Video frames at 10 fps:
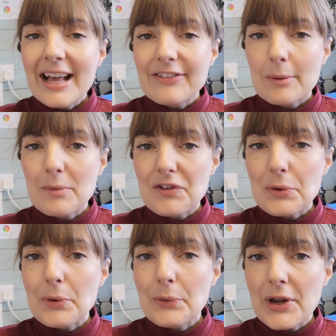Some of you
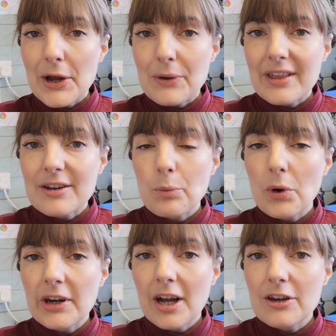will know that
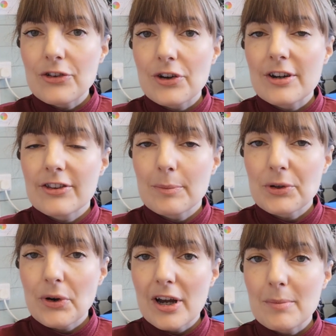100
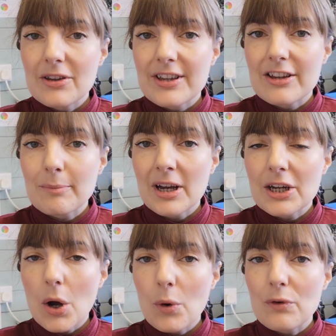subscribers is my
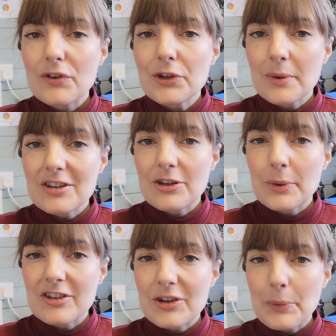goal for
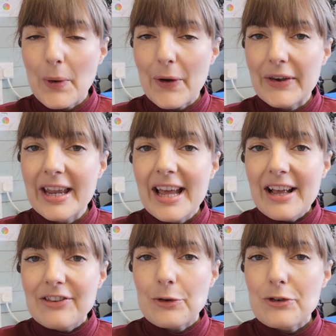2021,
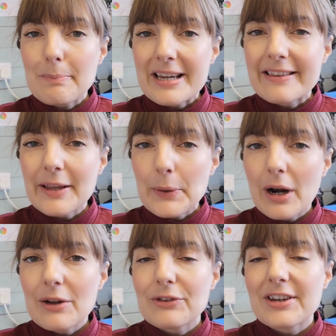so to be so
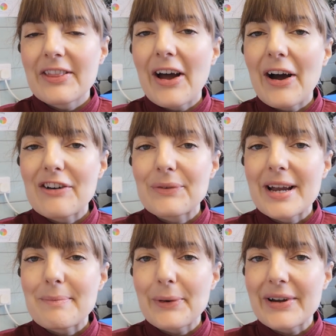close to the
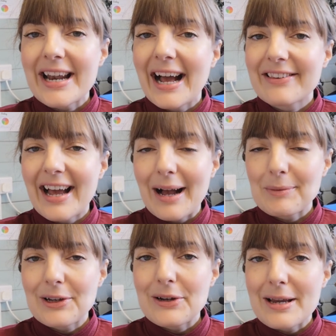halfway point has
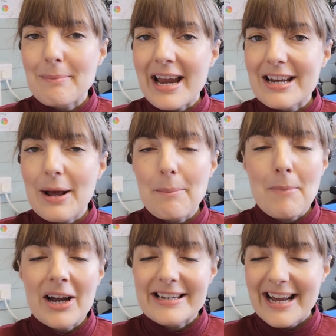absolutely made
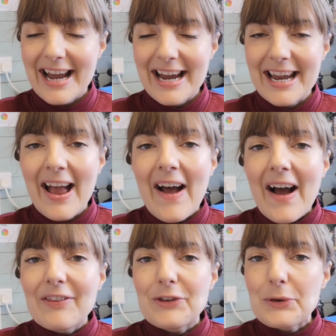my day.
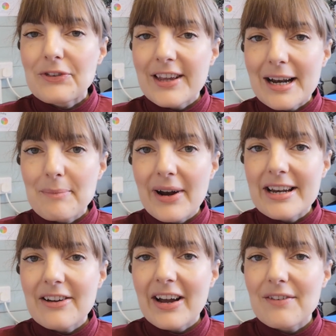To
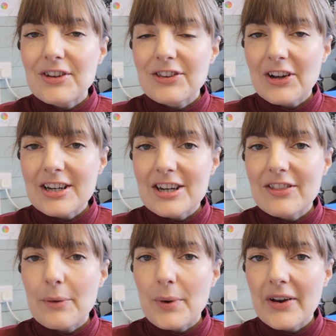celebrate, I have decided
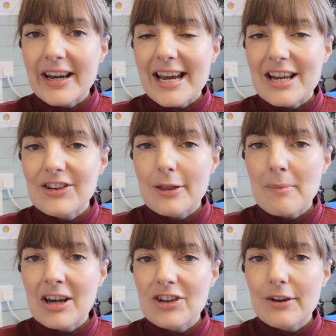that when I hit the
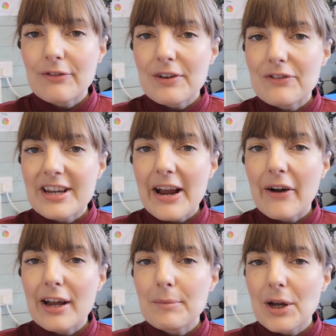magic 50,
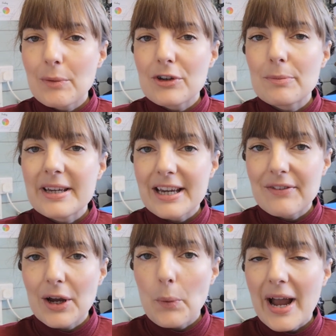I am going to be
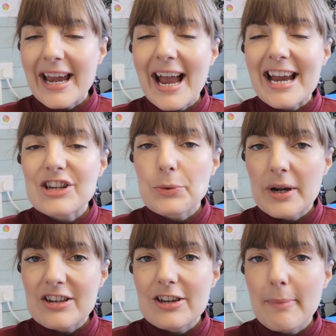giving away a
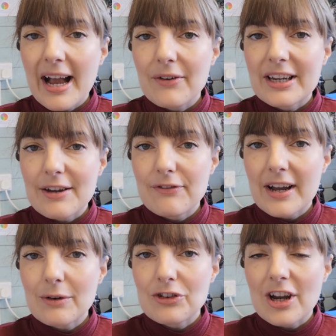£20 gift
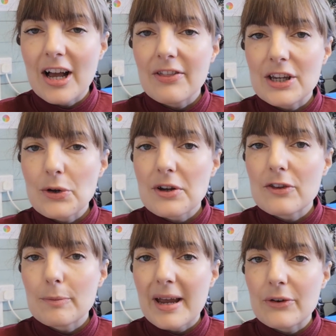voucher that you can
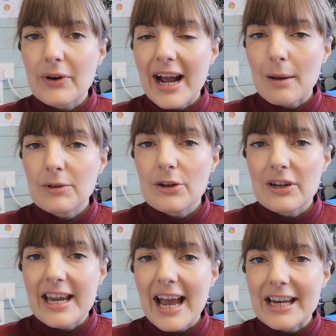spend on
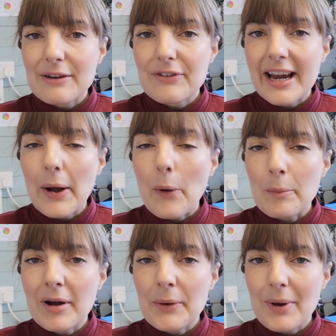absolutely anything on
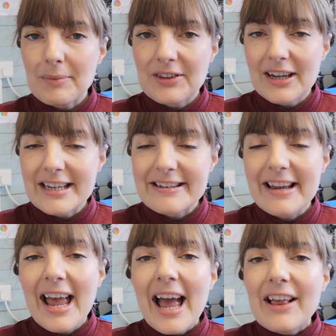my website.
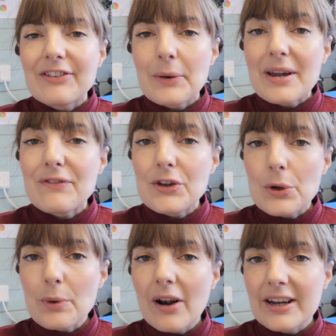So if you
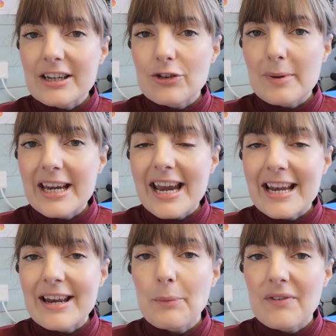would like to be
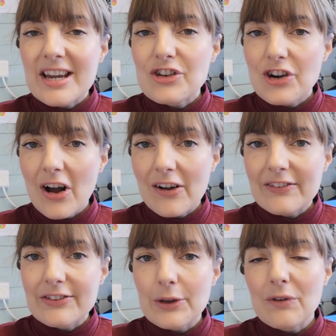in with a
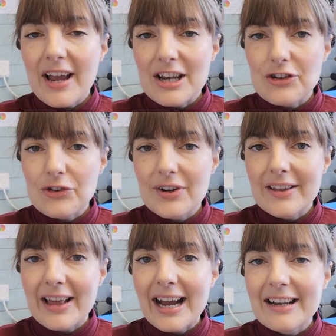chance of entering
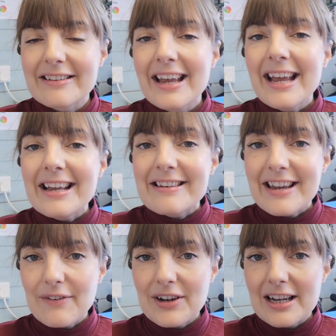that,
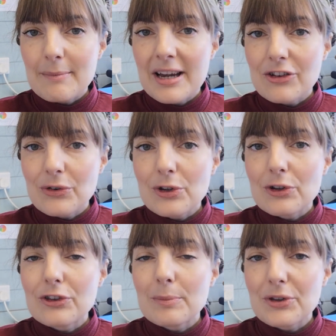definitely make sure you're
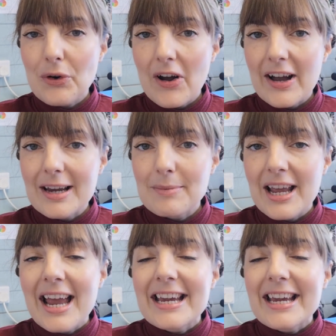subscribed.